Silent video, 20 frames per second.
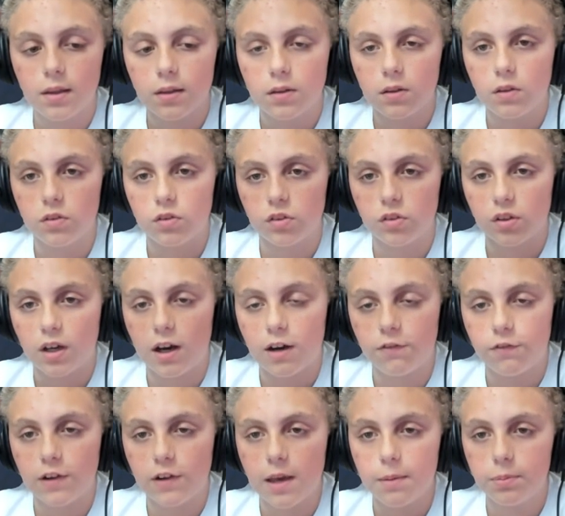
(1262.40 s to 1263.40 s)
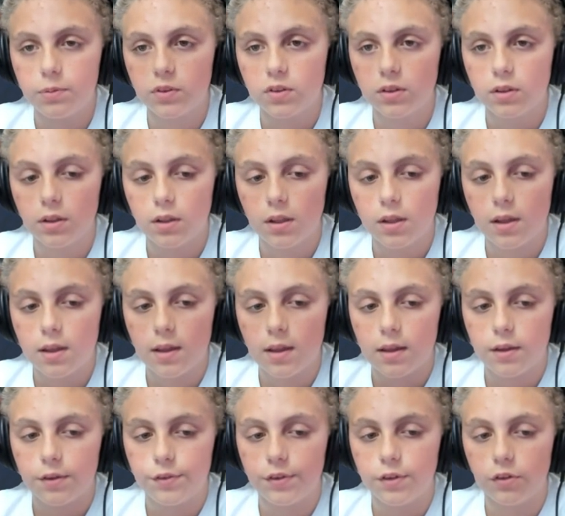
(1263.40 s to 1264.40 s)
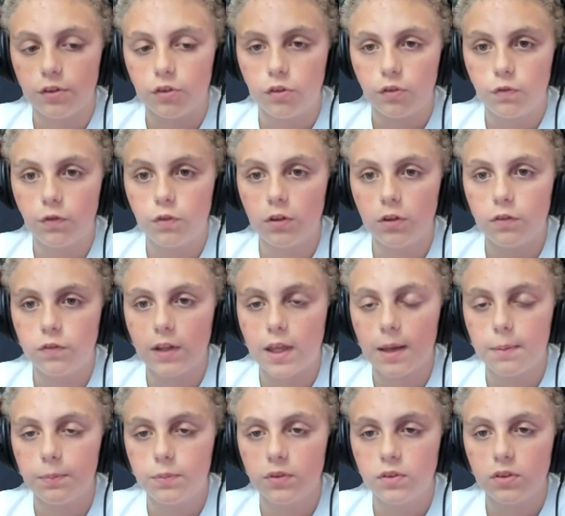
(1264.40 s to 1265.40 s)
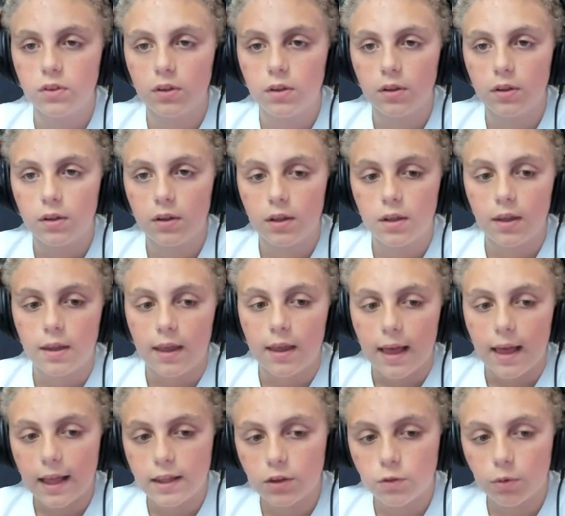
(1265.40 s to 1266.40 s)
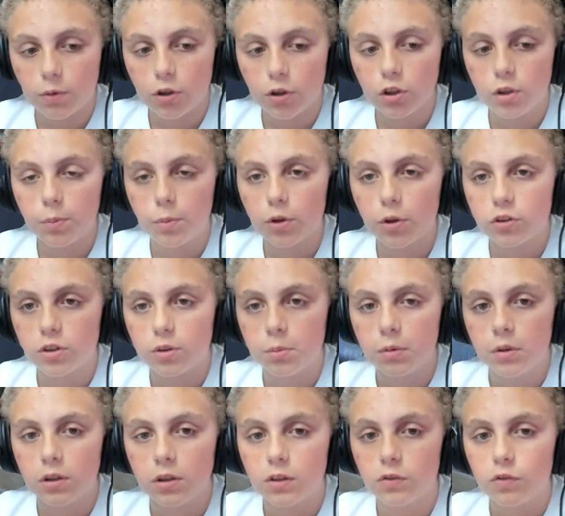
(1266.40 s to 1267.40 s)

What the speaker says: this is half flaps, this is full flaps, and the one on the bottom is